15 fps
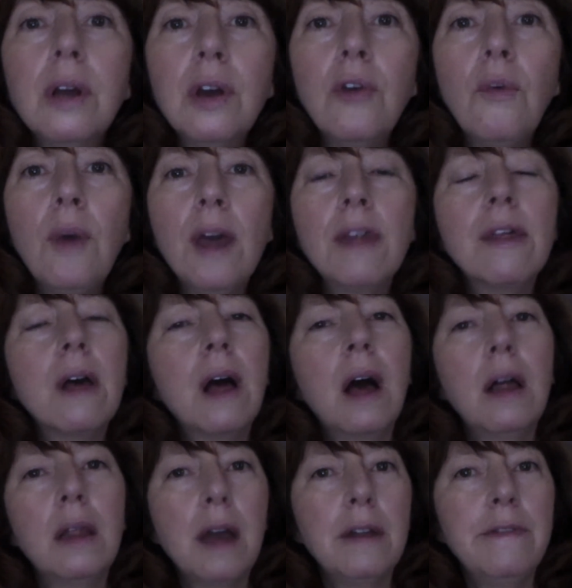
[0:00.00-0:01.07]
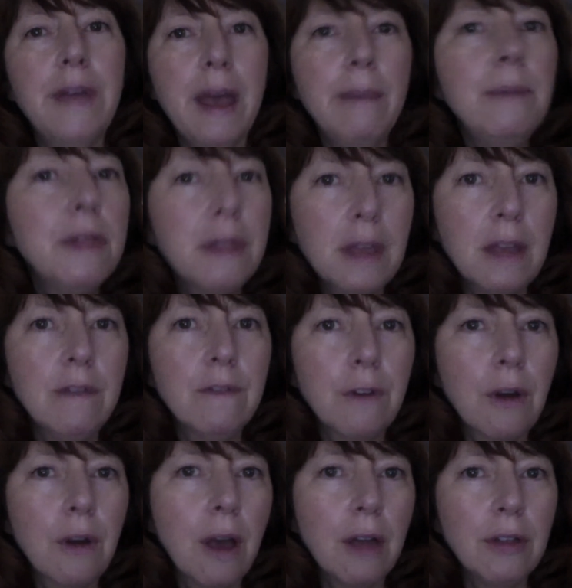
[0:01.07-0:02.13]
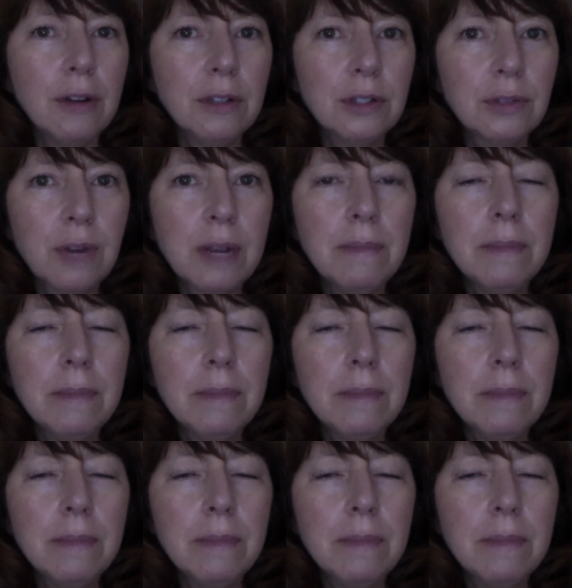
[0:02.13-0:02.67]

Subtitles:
with a lot of empathy for others, right?